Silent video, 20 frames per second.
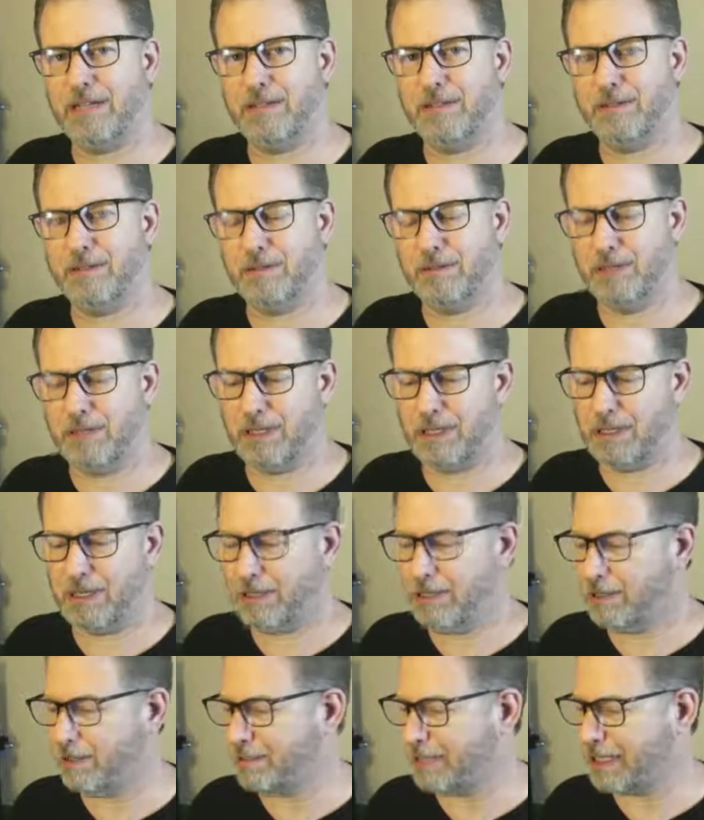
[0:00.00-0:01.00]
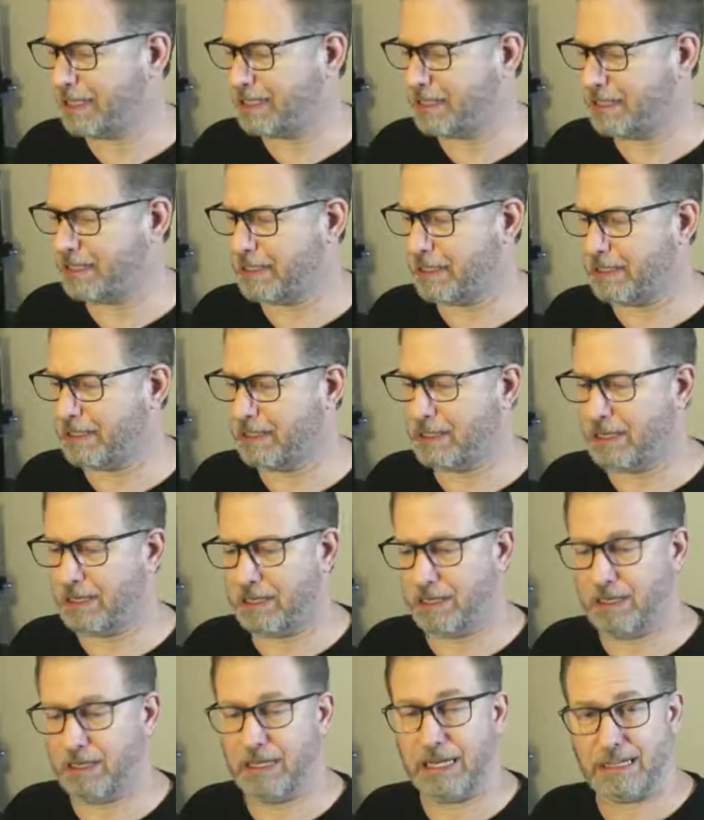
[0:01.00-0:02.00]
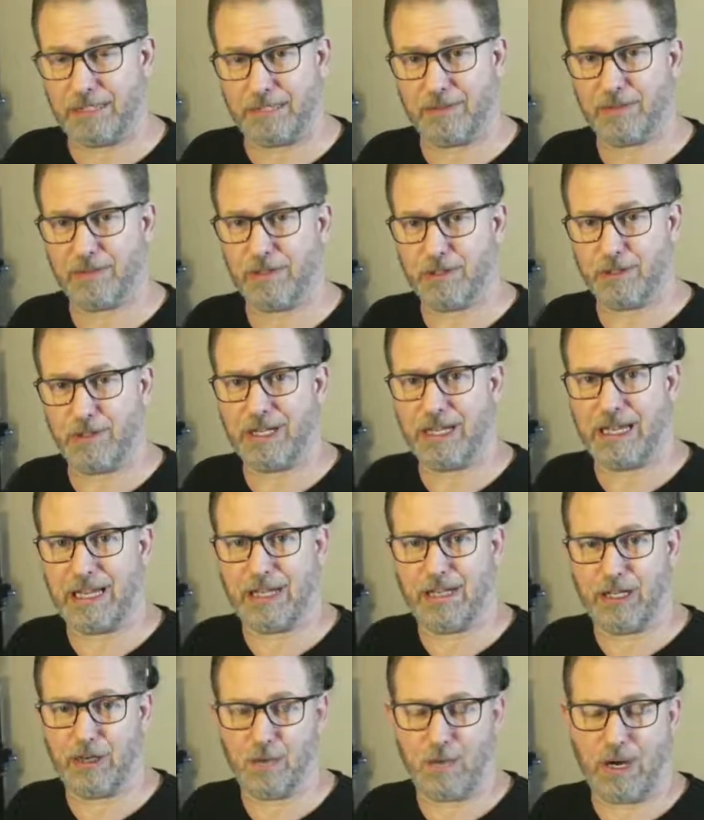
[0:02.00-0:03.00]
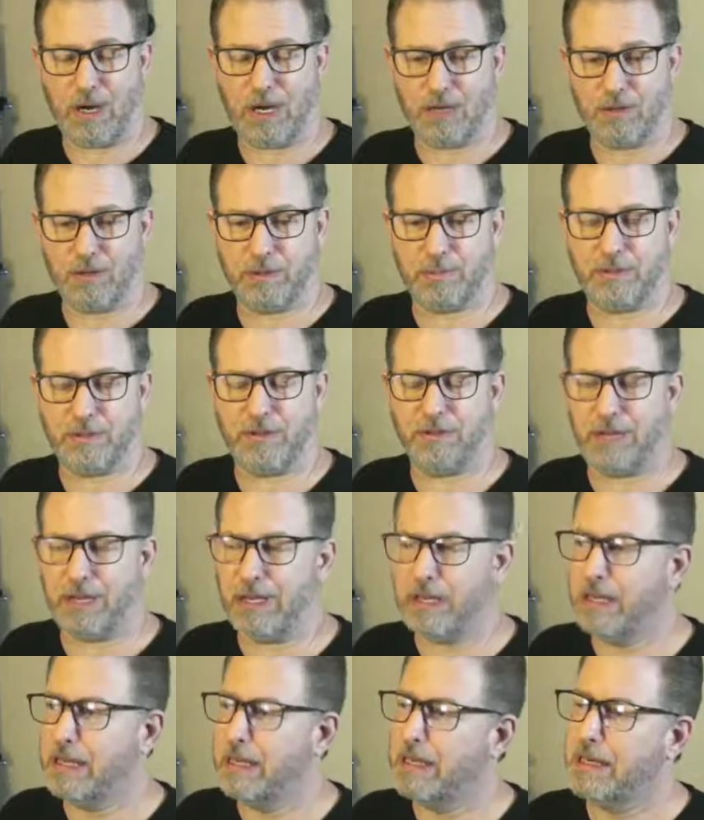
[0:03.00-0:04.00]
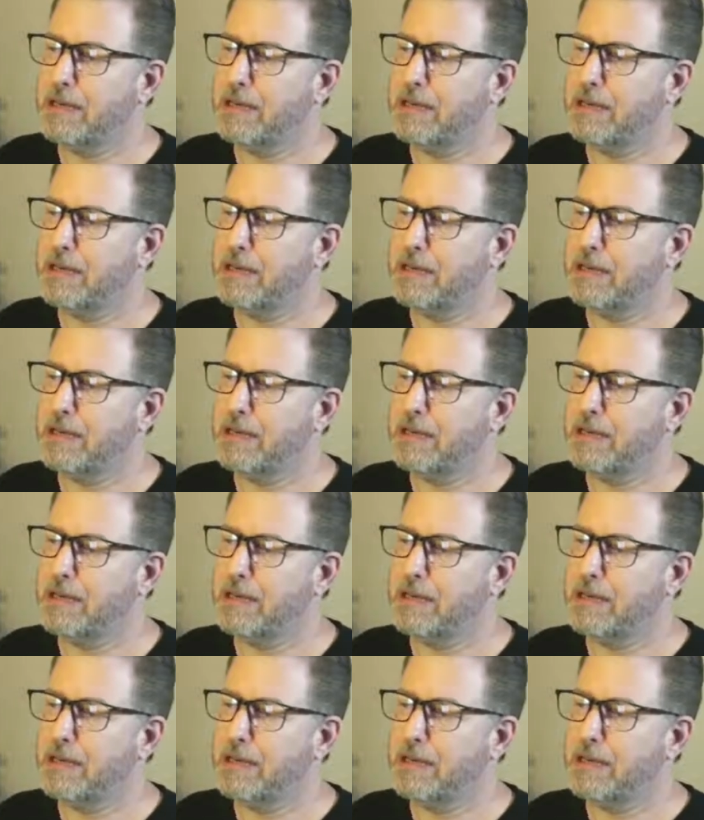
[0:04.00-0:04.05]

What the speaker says: You mix it and that stuff goes away, kind of like water with PVA.